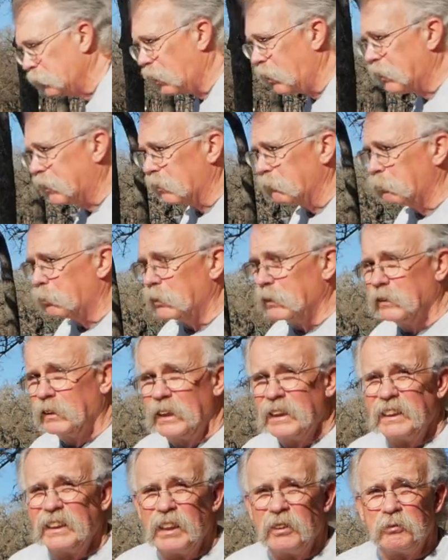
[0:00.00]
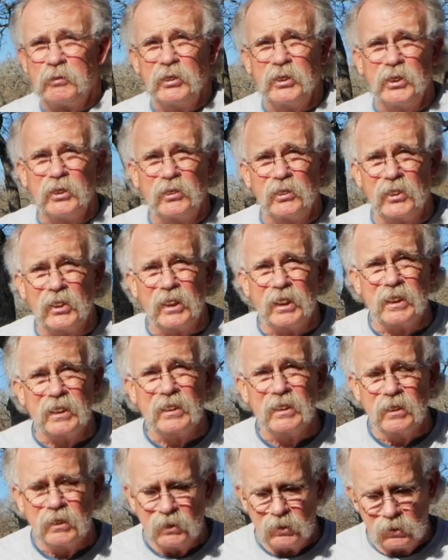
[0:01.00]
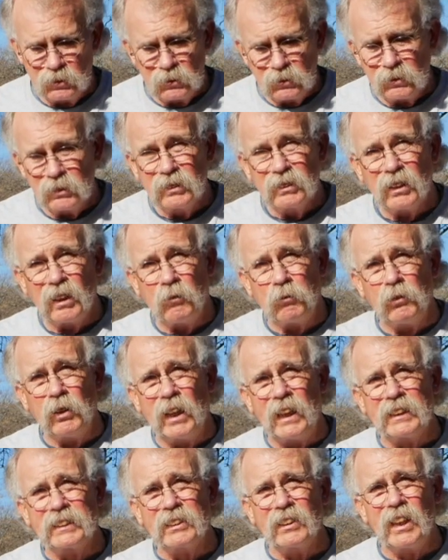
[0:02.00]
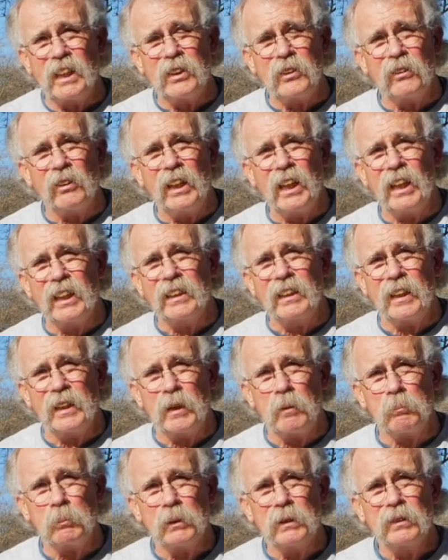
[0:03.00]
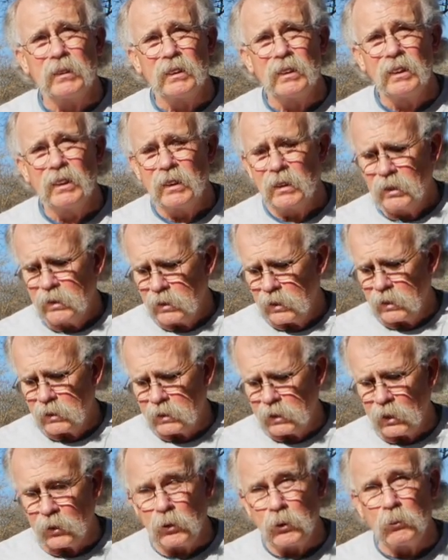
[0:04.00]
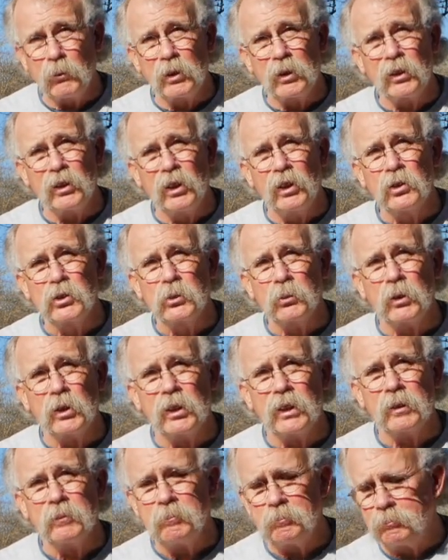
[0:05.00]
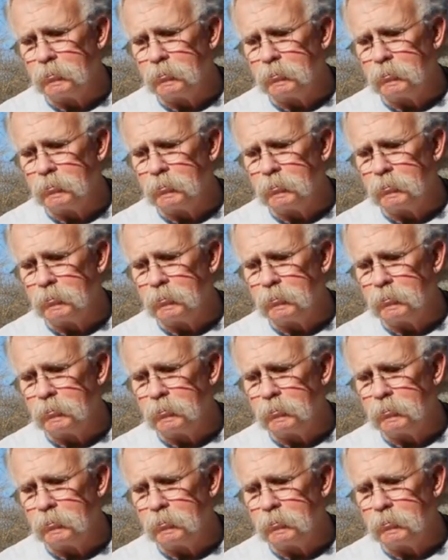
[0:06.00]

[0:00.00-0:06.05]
hiking pretty late in the afternoon or thing, a flashlight or a headlamp, and carry one of those with you.